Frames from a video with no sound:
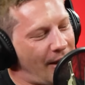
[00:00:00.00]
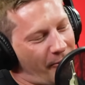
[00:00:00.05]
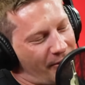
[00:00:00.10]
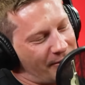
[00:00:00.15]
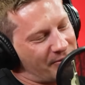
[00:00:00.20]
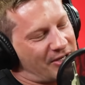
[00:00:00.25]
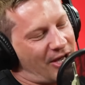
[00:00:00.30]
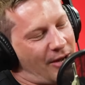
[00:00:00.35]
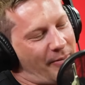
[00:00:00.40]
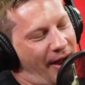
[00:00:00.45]

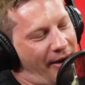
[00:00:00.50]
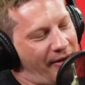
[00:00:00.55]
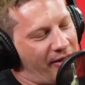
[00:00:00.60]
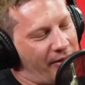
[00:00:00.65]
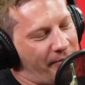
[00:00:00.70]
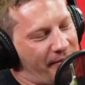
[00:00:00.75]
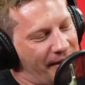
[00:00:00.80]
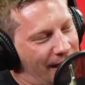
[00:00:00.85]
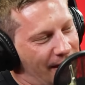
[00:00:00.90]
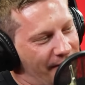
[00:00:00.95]
him to come out in
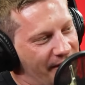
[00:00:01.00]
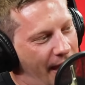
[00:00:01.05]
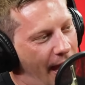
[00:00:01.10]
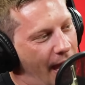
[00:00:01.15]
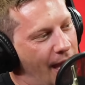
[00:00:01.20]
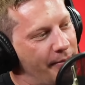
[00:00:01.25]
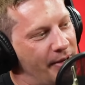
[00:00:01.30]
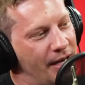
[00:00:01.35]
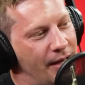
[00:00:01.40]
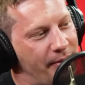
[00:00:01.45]
the middle of a
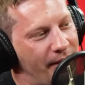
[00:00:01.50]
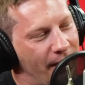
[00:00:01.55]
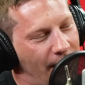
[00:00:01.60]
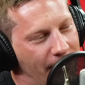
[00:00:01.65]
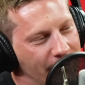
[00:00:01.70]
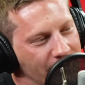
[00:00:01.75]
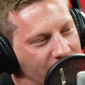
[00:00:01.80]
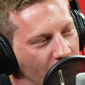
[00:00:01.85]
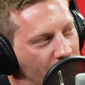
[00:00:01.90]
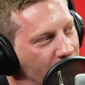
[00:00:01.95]
game and it'd be
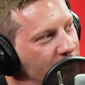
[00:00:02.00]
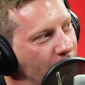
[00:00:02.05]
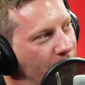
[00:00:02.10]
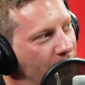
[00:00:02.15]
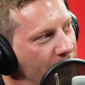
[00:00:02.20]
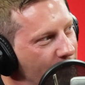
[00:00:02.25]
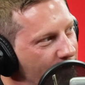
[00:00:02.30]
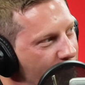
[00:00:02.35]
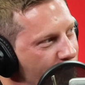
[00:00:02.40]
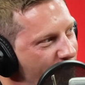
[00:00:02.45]
like
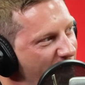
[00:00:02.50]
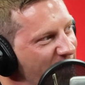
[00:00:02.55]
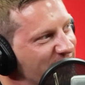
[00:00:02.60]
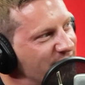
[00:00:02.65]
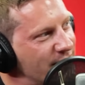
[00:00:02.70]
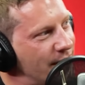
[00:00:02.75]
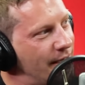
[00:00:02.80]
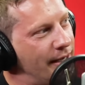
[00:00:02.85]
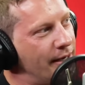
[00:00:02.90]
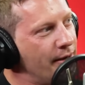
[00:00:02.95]
WWE
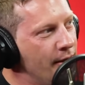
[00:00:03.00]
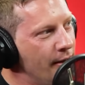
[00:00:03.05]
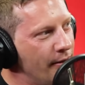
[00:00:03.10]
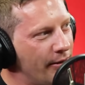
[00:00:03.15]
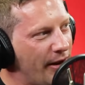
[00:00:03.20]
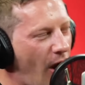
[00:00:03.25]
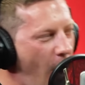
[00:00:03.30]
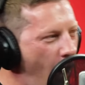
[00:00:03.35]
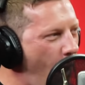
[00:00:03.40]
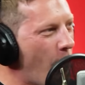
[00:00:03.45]
wrestling.
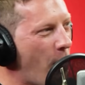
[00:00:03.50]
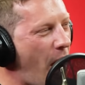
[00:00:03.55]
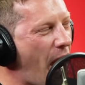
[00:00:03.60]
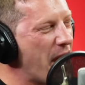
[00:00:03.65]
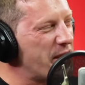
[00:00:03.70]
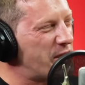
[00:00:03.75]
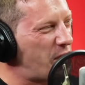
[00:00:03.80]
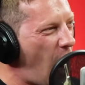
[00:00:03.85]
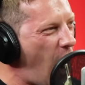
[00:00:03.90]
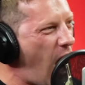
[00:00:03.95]
Like, oh
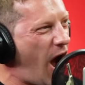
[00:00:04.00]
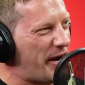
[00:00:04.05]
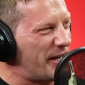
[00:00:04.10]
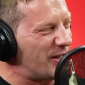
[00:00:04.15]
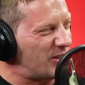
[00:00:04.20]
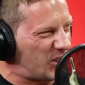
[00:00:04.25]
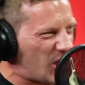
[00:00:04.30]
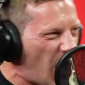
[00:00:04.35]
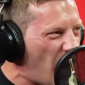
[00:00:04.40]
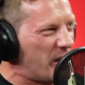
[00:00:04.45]
my God,
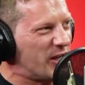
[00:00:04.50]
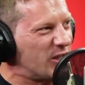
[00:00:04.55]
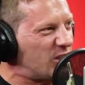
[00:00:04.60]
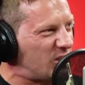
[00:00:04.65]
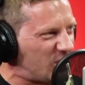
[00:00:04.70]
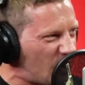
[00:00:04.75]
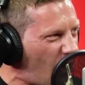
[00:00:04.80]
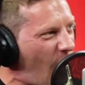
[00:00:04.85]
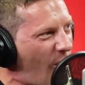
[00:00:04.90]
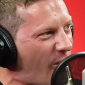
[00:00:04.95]
it's
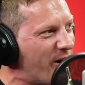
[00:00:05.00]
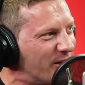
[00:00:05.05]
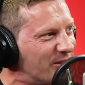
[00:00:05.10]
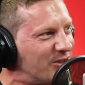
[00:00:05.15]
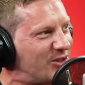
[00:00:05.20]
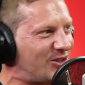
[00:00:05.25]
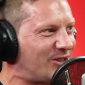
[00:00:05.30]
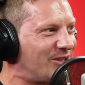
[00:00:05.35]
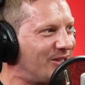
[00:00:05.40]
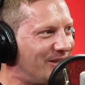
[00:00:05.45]

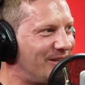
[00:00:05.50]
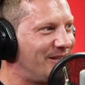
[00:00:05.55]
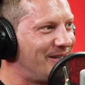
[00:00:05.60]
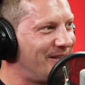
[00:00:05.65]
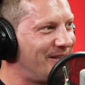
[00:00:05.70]
Gunnosaurus!